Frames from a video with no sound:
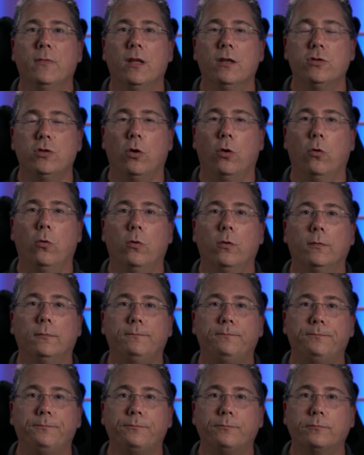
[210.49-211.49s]
So
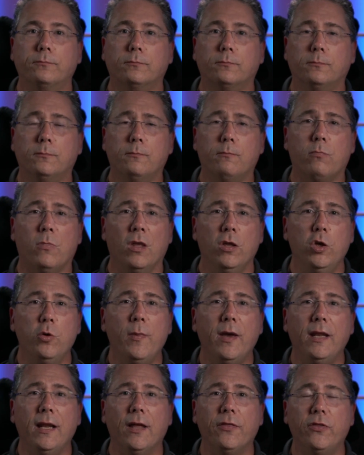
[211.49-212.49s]
you
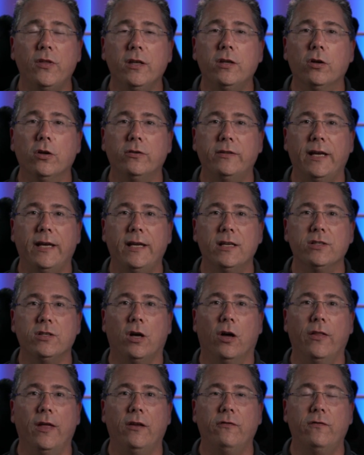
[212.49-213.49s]
may not think your data is
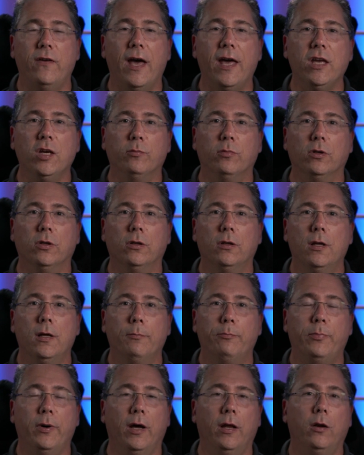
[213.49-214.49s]
all that valuable,
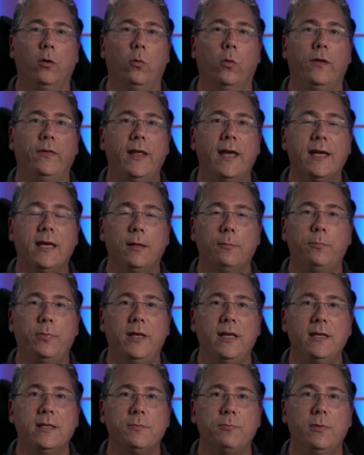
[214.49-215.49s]
but when they can
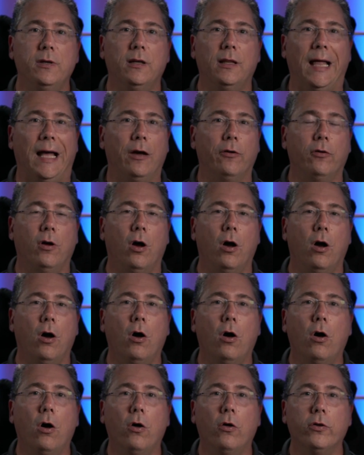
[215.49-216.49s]
piecemeal out
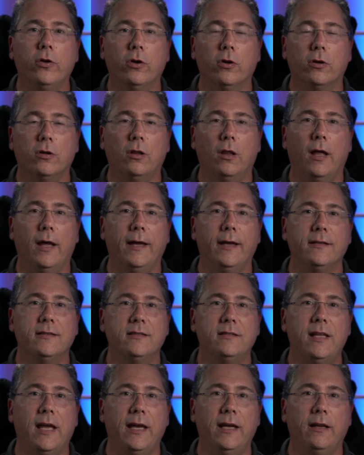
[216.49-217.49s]
all your clients'
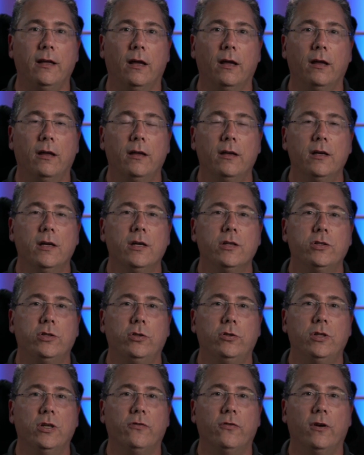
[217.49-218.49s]
data
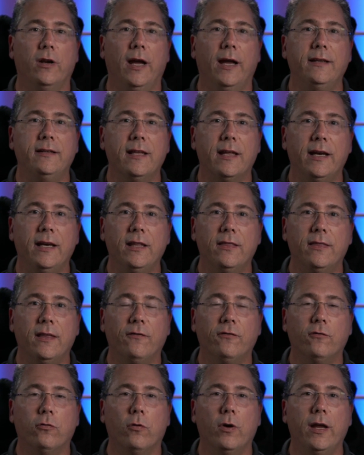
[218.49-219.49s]
to different identity
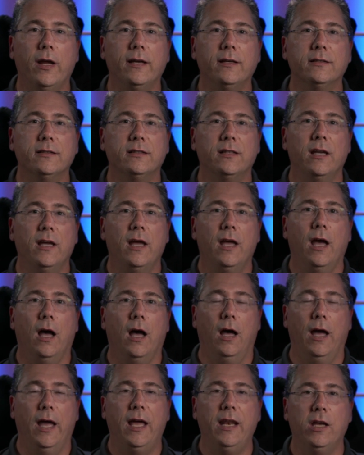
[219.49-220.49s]
theft rings,
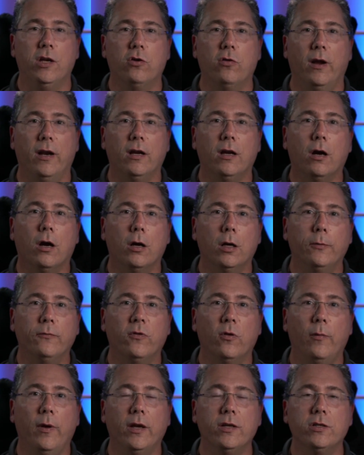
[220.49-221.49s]
any credit card
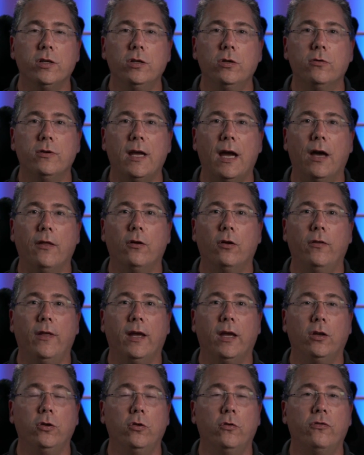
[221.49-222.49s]
information you gather, and they
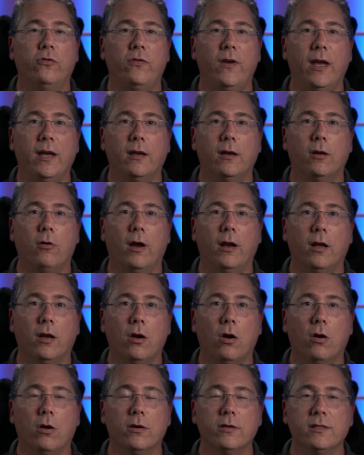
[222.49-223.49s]
can do fake credit
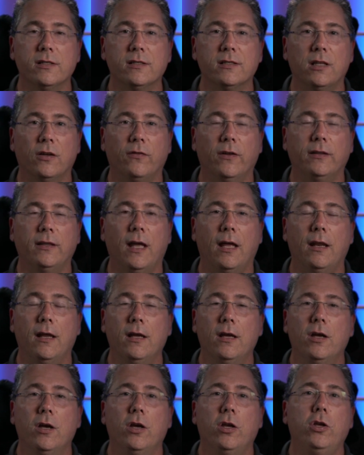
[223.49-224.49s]
cards and stuff like that,
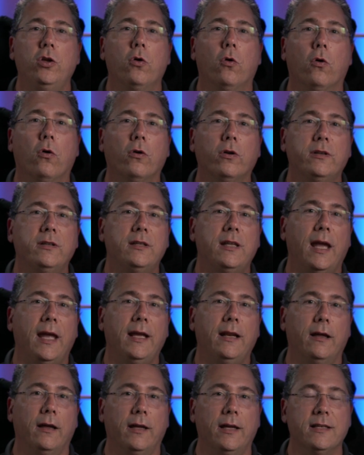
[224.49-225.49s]
your
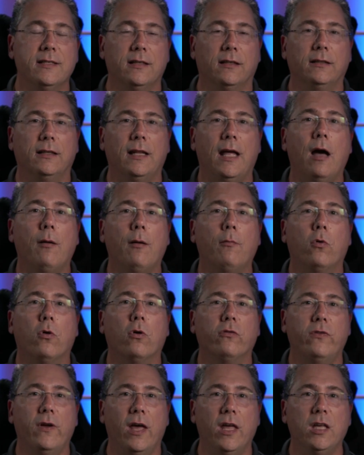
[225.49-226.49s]
data is a lot
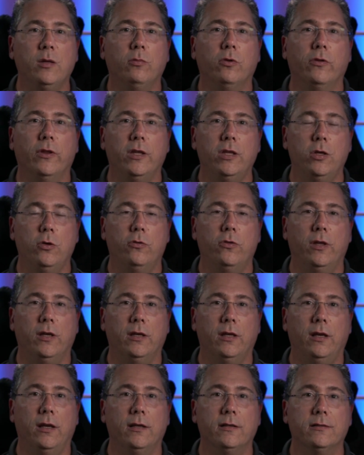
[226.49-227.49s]
more valuable than you
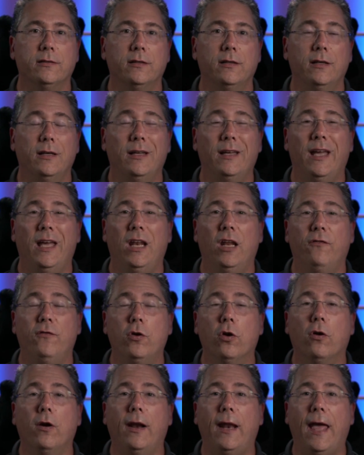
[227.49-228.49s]
think it is. And if
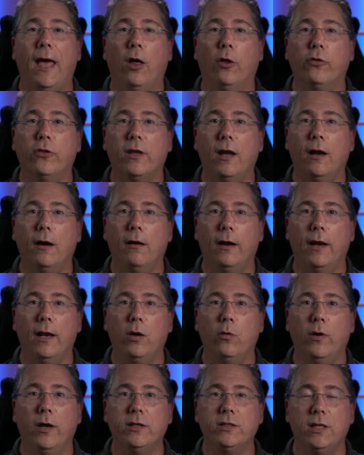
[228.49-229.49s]
you're in healthcare in
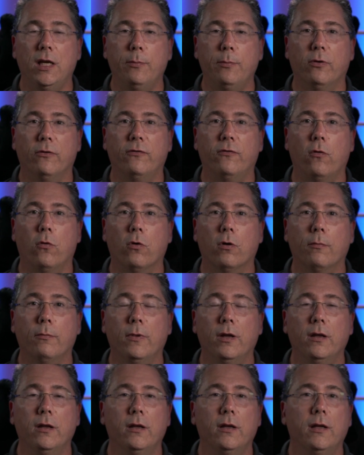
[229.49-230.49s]
any way, shape, or
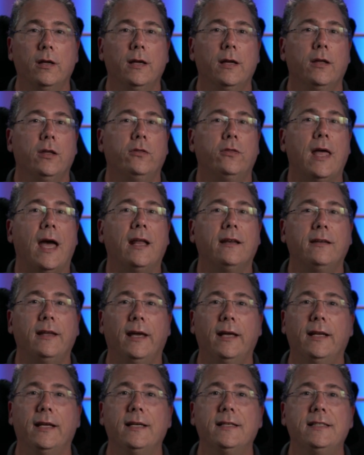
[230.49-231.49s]
form, that
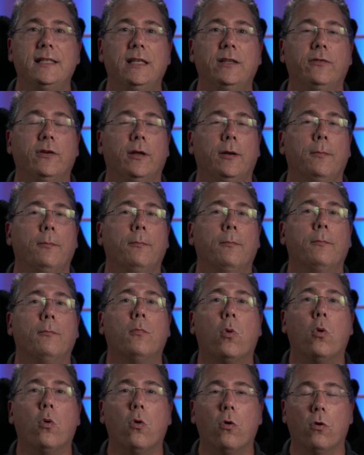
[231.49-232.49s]
data is even
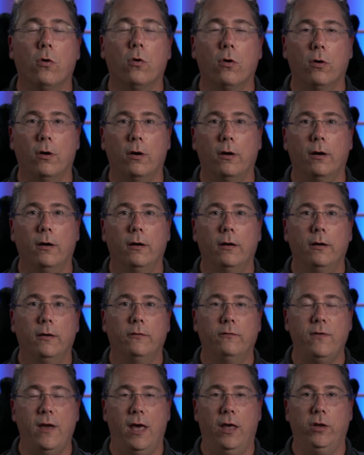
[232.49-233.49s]
more
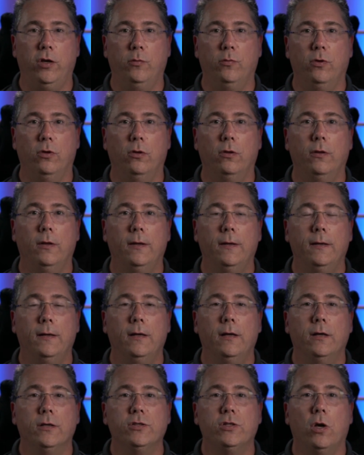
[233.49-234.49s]
valuable.
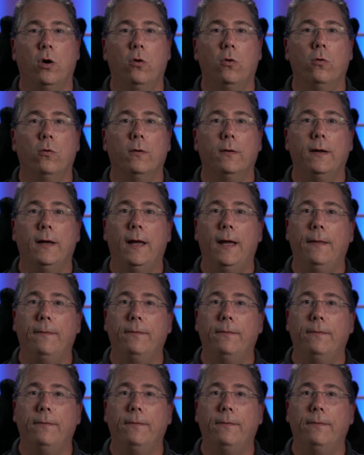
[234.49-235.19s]
So